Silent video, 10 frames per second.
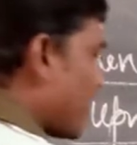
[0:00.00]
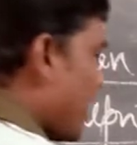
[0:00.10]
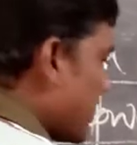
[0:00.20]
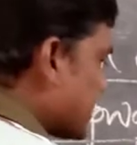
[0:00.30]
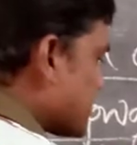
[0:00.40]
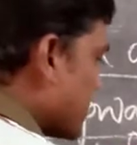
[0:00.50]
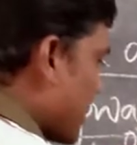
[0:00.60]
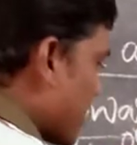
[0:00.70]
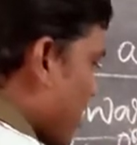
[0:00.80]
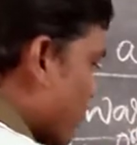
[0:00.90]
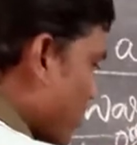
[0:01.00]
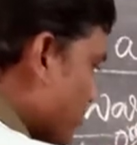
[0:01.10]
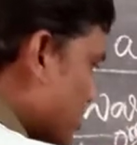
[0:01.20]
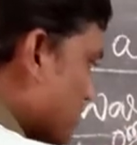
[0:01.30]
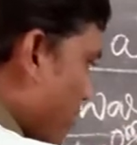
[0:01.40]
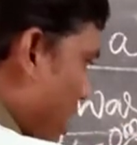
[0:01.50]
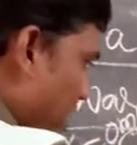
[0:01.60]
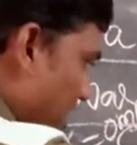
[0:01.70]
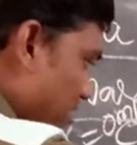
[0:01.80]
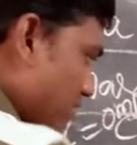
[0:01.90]
Next here, from this point,
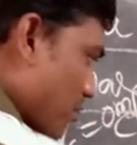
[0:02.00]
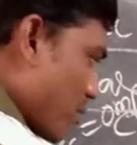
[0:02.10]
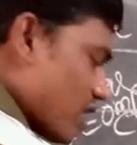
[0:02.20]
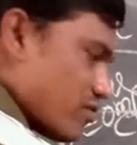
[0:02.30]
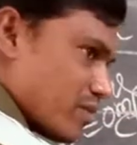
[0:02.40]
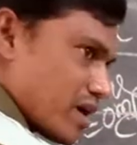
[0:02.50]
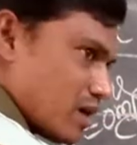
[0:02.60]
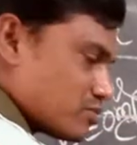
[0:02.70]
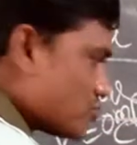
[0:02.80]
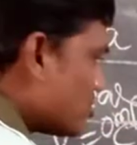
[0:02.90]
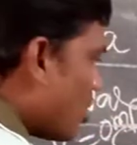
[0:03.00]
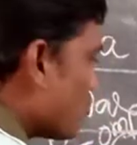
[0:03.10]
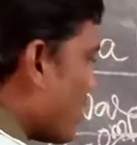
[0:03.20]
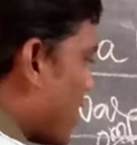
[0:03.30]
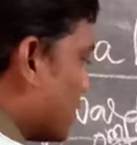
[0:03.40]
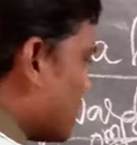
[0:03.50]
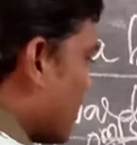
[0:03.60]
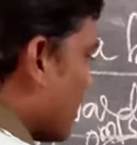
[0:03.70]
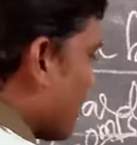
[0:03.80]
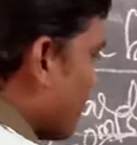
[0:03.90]
if the body will becomes to downward,
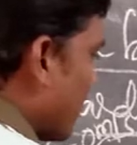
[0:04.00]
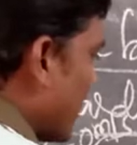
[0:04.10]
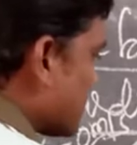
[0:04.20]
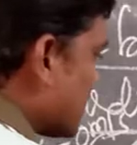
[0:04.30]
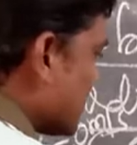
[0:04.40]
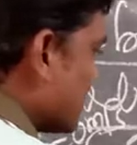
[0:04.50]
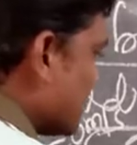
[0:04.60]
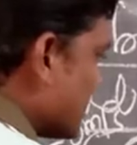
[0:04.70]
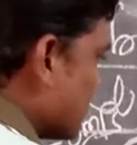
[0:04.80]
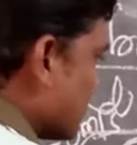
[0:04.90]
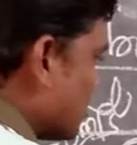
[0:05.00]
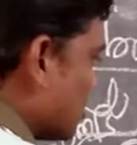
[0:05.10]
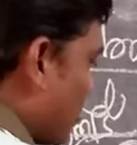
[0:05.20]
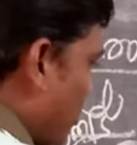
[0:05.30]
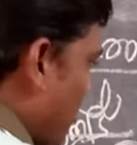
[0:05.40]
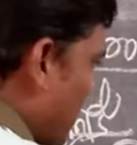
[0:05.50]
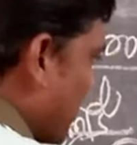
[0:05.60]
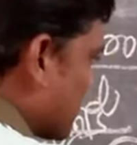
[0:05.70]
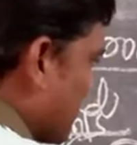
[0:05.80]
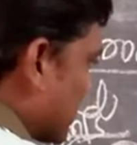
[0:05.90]
velocity is 0
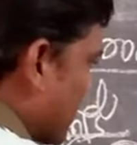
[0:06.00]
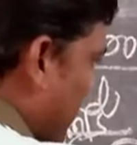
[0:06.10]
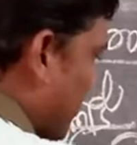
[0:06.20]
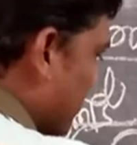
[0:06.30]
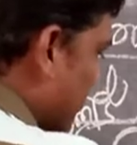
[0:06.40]
meters per second.